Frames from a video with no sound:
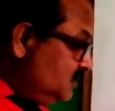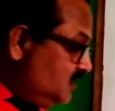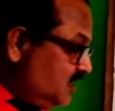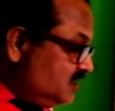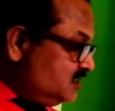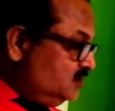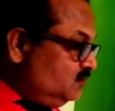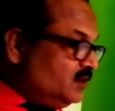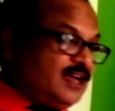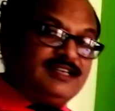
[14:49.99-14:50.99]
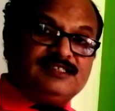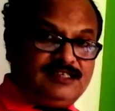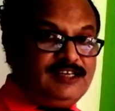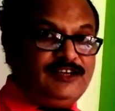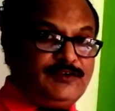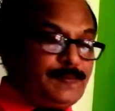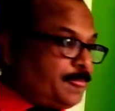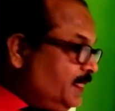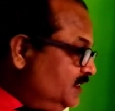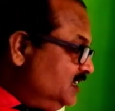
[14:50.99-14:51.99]
Just you can
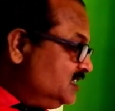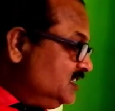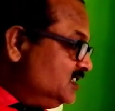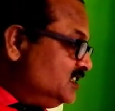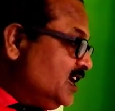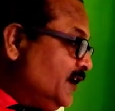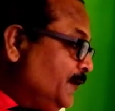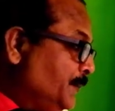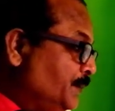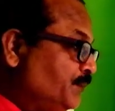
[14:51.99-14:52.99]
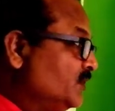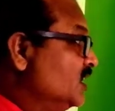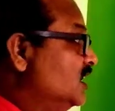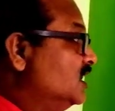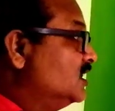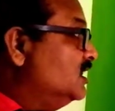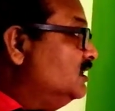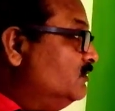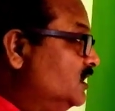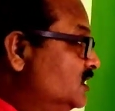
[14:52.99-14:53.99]
see this is the
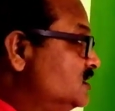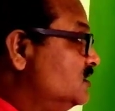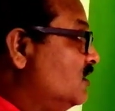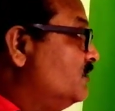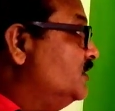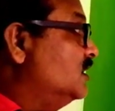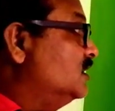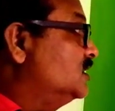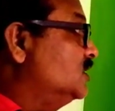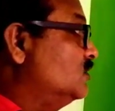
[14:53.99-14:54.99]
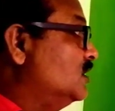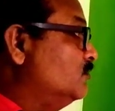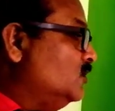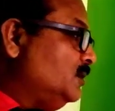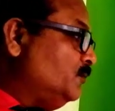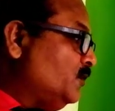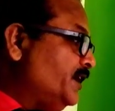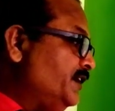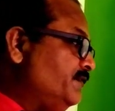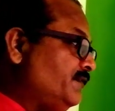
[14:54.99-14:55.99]
converse of the theorem
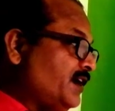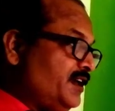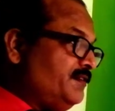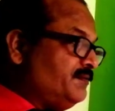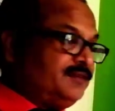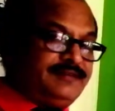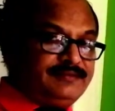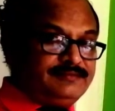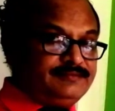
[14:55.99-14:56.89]
1.5.